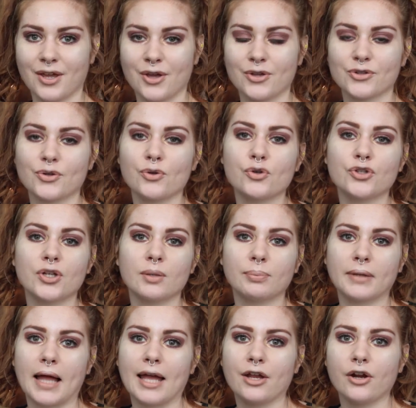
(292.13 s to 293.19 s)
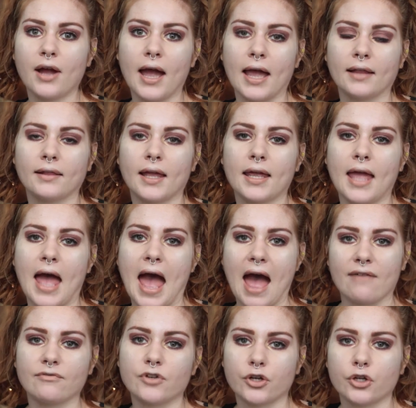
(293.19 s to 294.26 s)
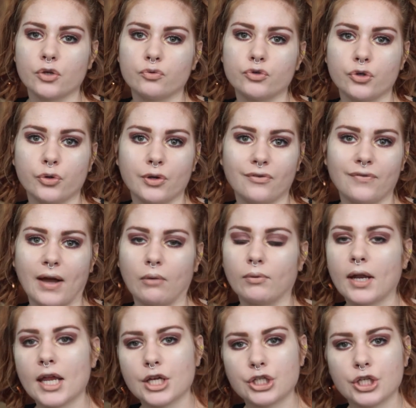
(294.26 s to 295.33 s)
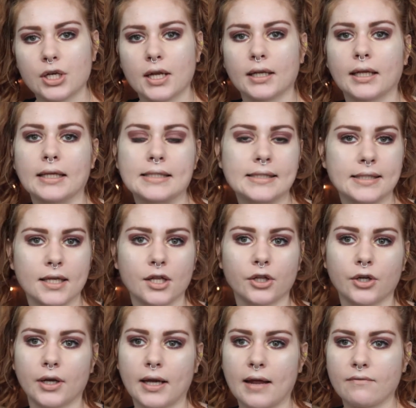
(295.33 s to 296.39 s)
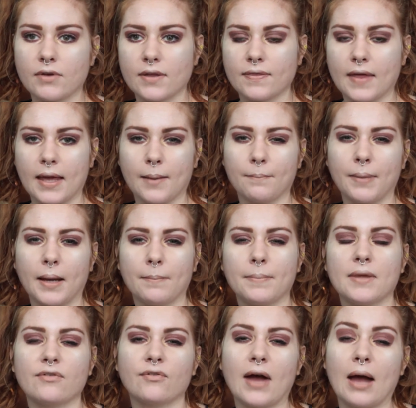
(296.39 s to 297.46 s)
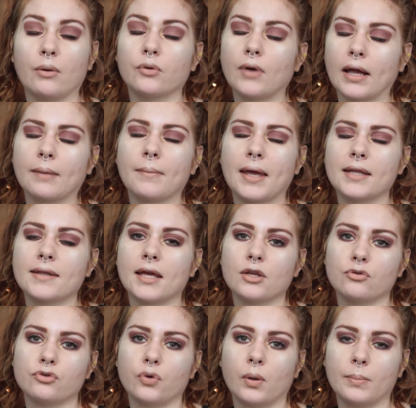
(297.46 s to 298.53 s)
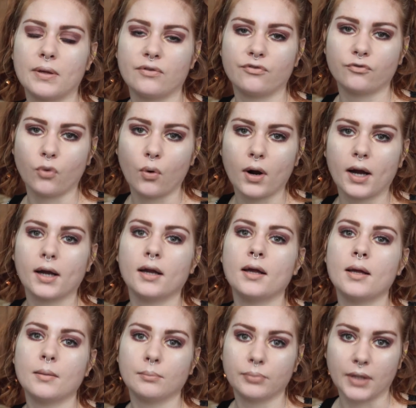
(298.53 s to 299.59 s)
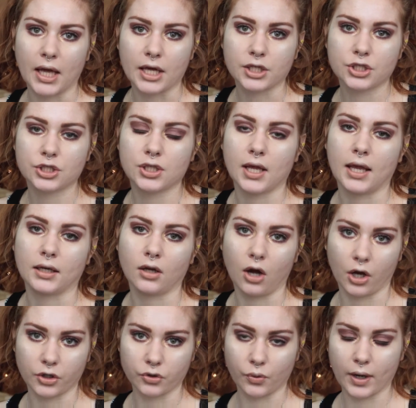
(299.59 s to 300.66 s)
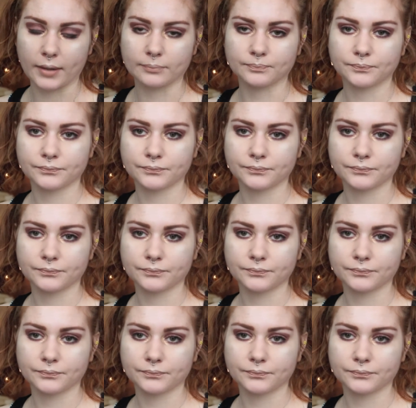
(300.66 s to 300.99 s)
So you should apply your highlight after you do your foundation and concealer and everything, but I would recommend that you do it before blush and contour.